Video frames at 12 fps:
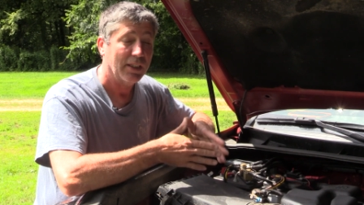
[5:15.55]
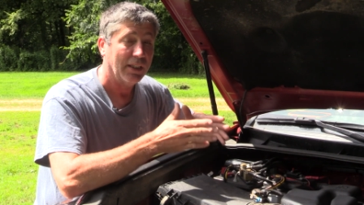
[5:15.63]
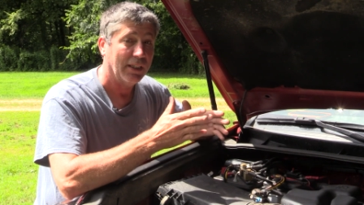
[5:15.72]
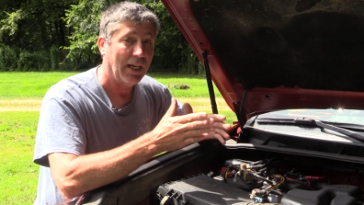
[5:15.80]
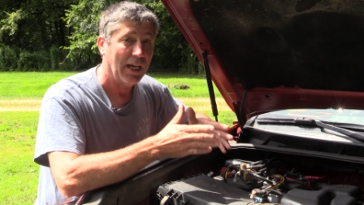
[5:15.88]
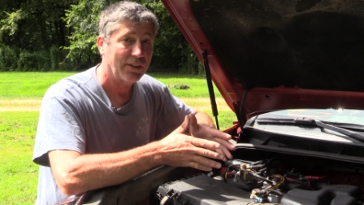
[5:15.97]

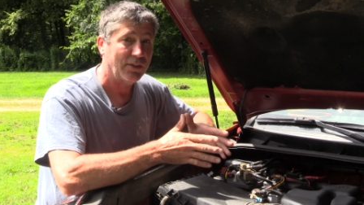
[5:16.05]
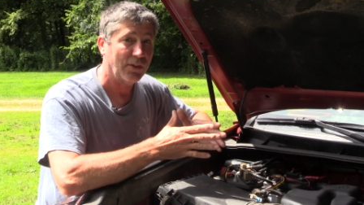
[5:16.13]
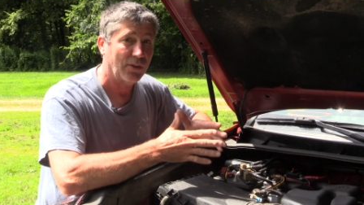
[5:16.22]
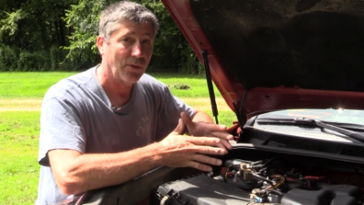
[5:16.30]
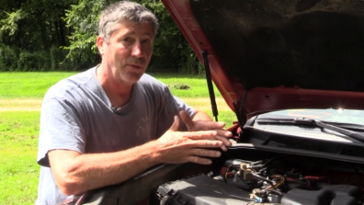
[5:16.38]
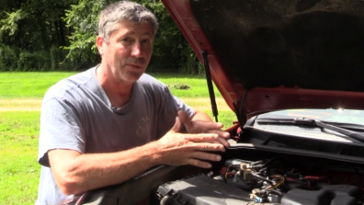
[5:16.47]
It has to
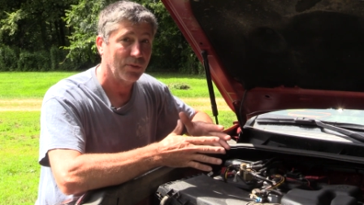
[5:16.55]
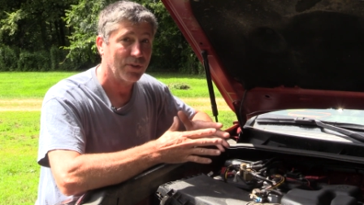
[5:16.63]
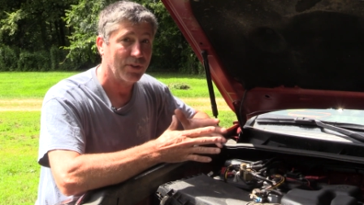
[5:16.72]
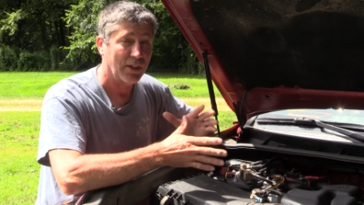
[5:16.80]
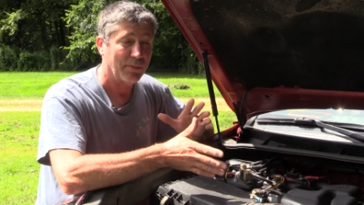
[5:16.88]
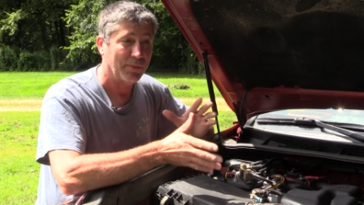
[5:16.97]
go through
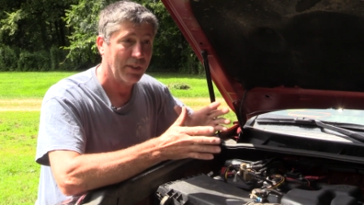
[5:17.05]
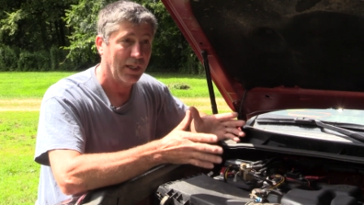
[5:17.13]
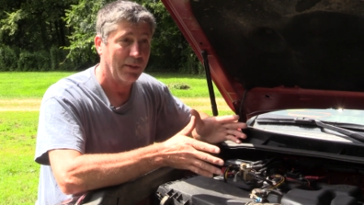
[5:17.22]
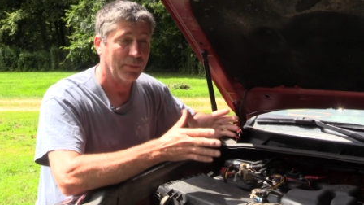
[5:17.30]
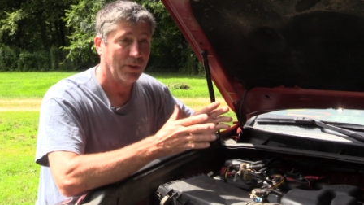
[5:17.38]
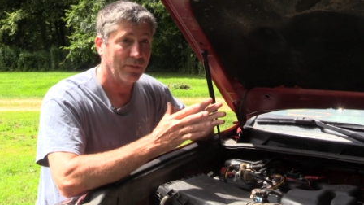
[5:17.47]
some
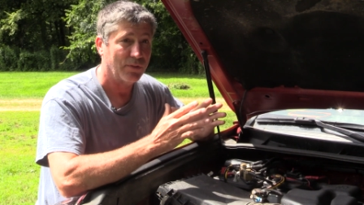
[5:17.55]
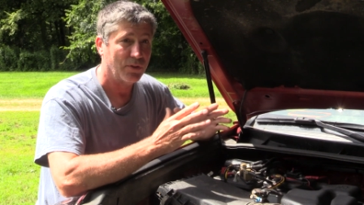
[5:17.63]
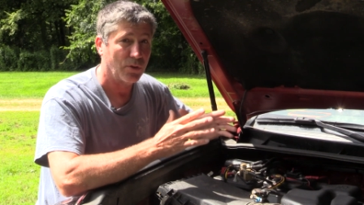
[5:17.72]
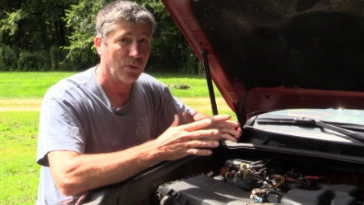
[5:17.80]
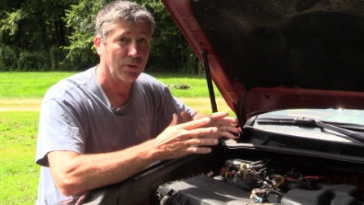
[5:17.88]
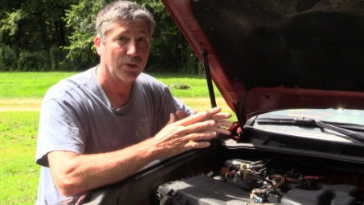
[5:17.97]
type of
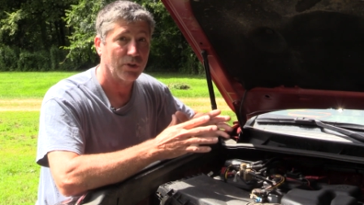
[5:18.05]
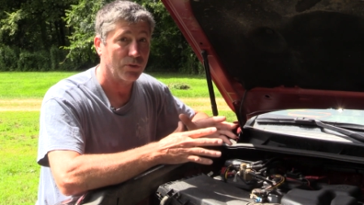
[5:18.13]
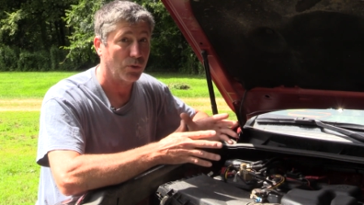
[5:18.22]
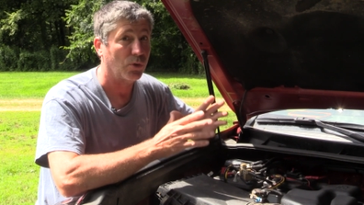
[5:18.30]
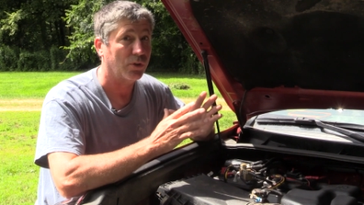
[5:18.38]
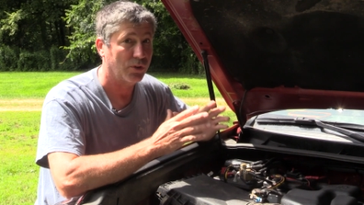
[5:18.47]
solar
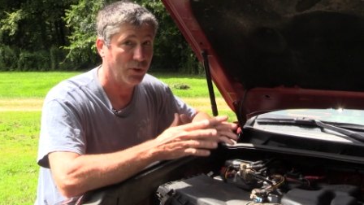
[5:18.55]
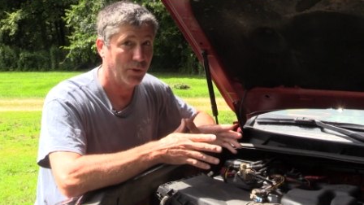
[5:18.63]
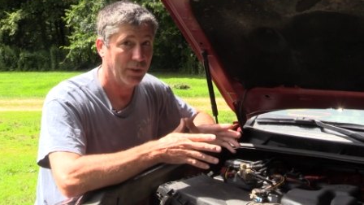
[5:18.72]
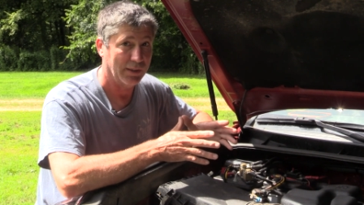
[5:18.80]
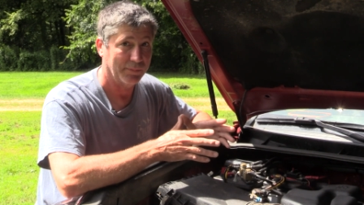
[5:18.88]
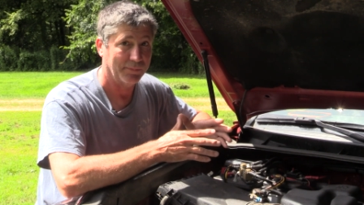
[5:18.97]
controller unit.